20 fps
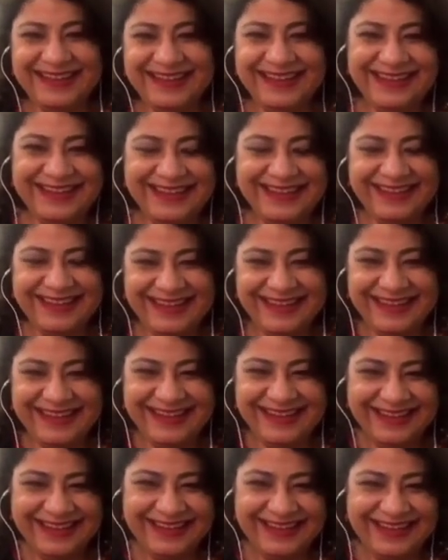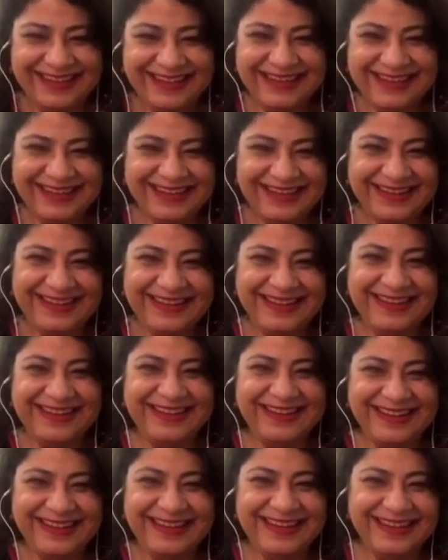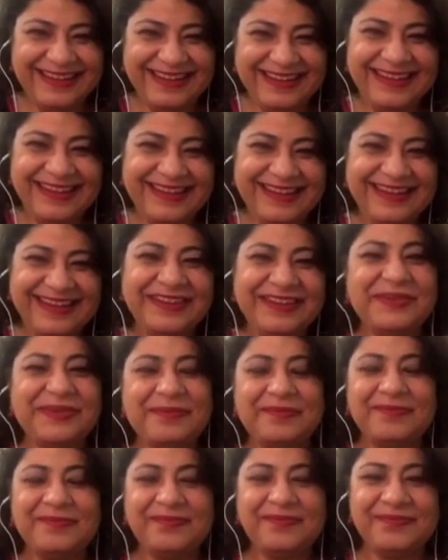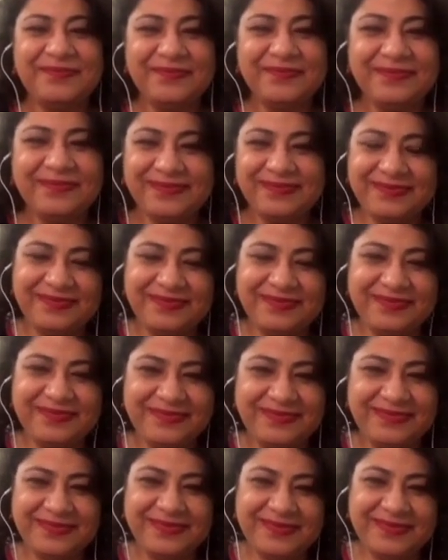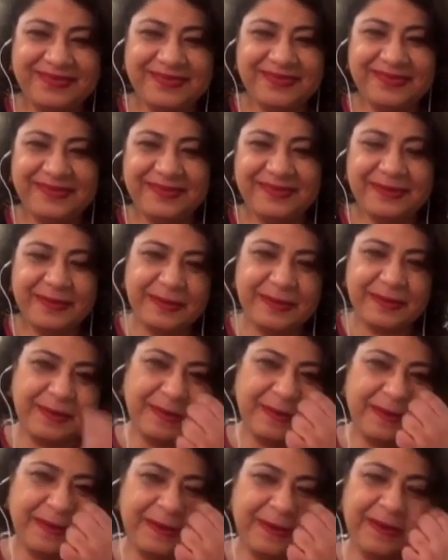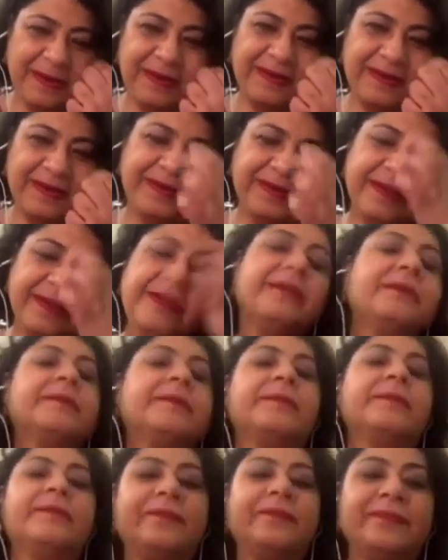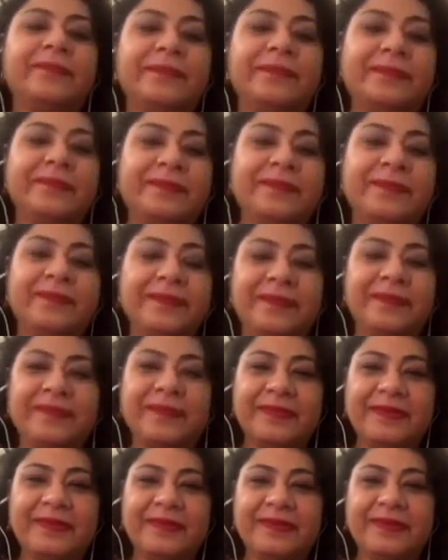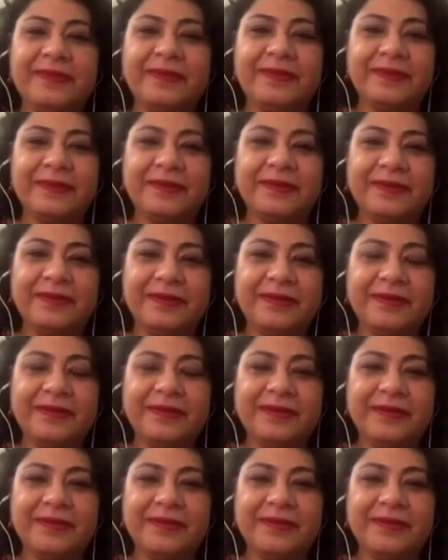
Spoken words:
The person shown says nothing.